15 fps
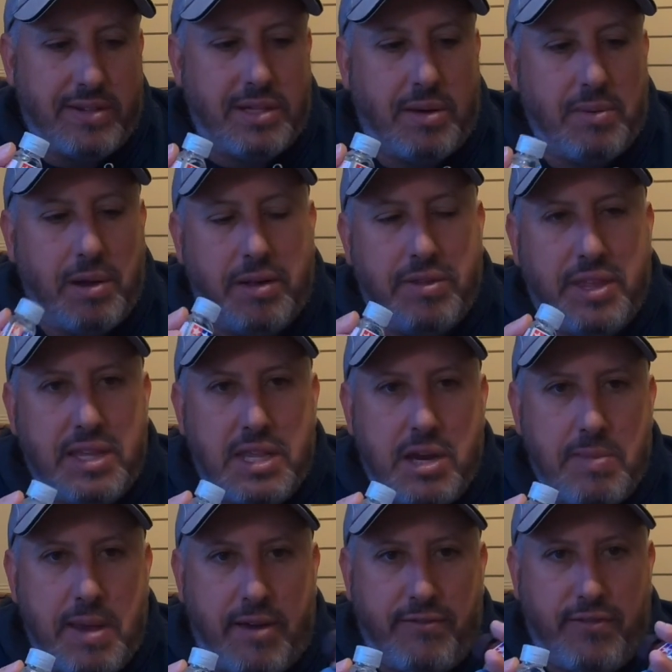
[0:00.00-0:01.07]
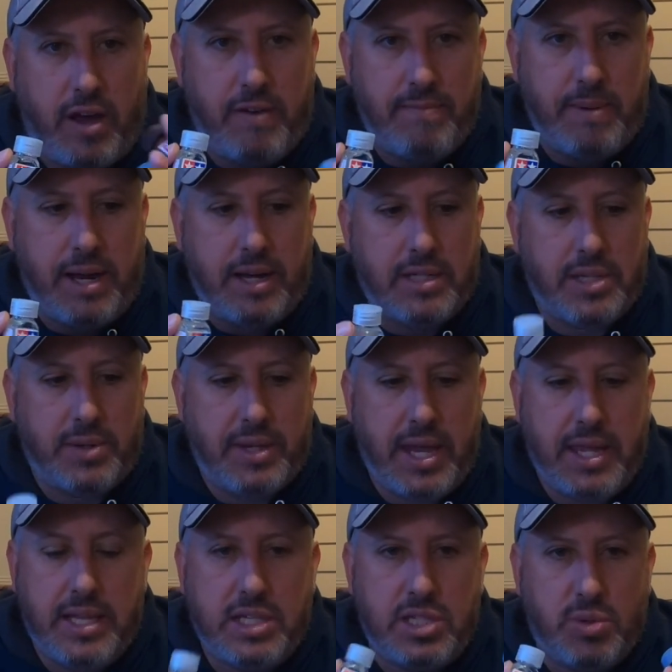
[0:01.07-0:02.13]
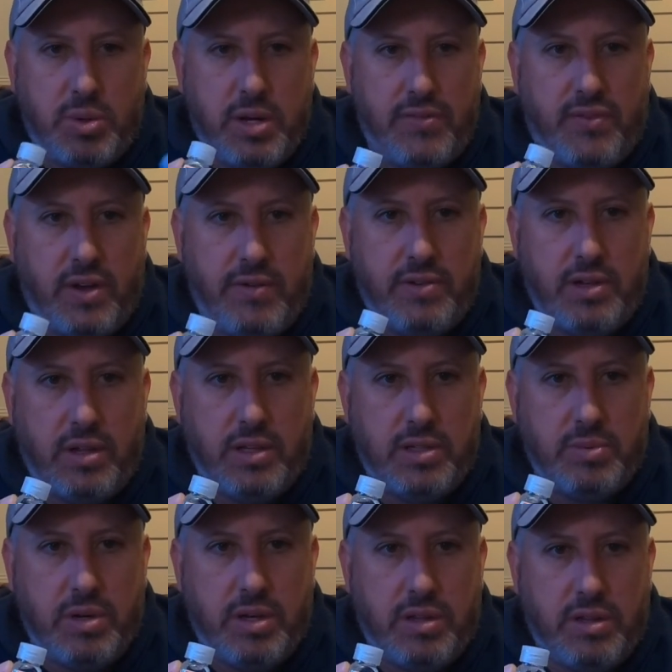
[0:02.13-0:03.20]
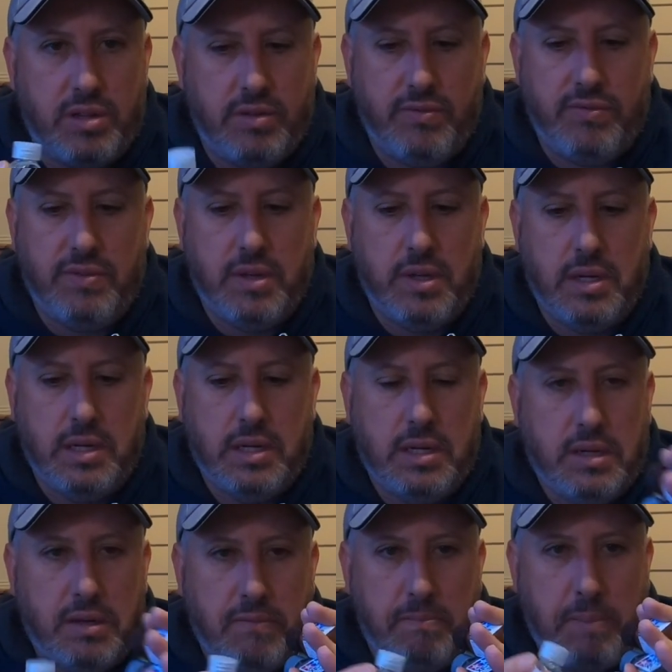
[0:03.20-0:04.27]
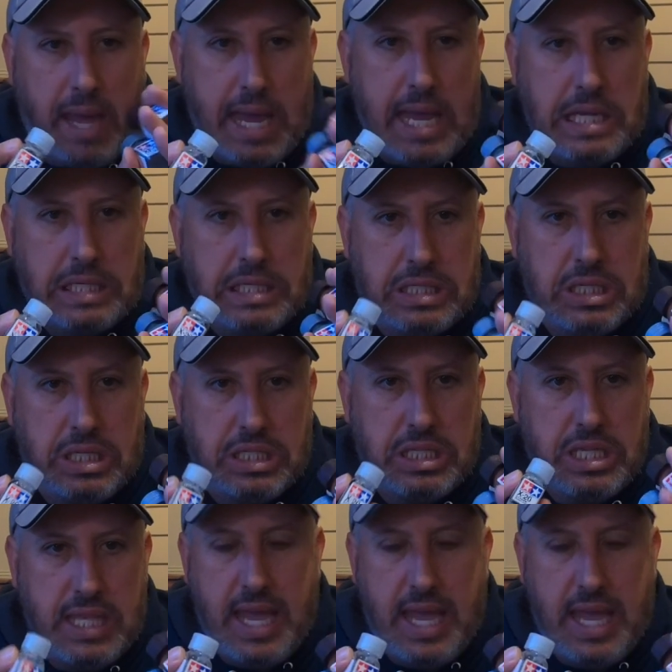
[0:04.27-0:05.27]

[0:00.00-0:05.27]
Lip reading: So I think they're about $5. So again, there's $25 worth of paints just